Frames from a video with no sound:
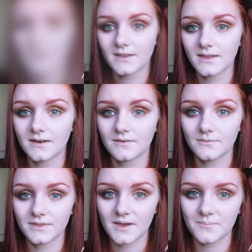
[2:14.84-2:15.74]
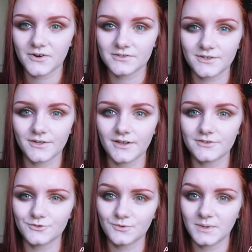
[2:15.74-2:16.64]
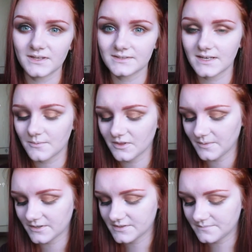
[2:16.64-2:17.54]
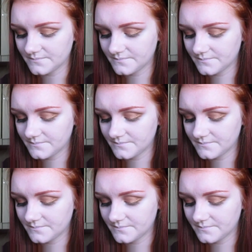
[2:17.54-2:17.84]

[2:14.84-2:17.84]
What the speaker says: And then with that Bronx colour, just repeat the same on the bottom.